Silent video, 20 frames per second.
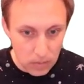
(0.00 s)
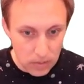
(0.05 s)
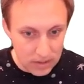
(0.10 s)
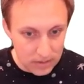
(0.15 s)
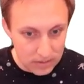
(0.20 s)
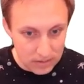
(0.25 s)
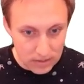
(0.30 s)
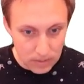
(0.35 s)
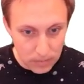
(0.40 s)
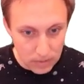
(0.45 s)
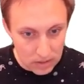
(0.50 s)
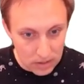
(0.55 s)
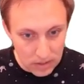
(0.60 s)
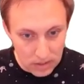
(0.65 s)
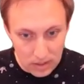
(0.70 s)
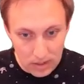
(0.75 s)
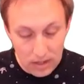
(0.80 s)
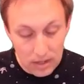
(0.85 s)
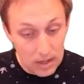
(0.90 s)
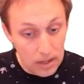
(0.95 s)
with some of
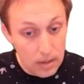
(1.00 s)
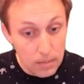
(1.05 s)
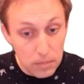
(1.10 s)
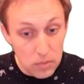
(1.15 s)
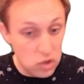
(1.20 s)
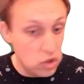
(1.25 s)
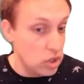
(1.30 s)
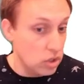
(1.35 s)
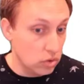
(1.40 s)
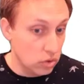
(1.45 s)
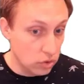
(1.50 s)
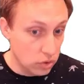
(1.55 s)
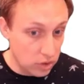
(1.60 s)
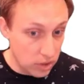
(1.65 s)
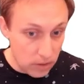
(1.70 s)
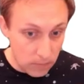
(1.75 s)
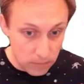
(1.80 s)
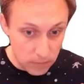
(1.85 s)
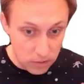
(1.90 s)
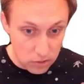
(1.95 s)
the machine
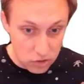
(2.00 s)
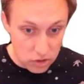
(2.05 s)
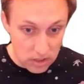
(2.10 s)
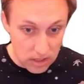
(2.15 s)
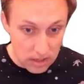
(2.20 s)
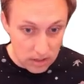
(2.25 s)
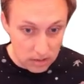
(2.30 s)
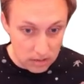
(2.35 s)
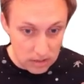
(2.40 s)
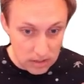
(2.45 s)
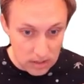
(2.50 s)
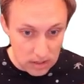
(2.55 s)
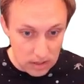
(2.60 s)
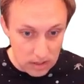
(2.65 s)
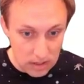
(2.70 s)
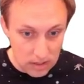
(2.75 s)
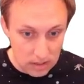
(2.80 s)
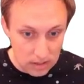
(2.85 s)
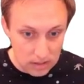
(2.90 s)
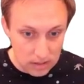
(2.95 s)
learning
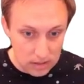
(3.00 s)
functionality,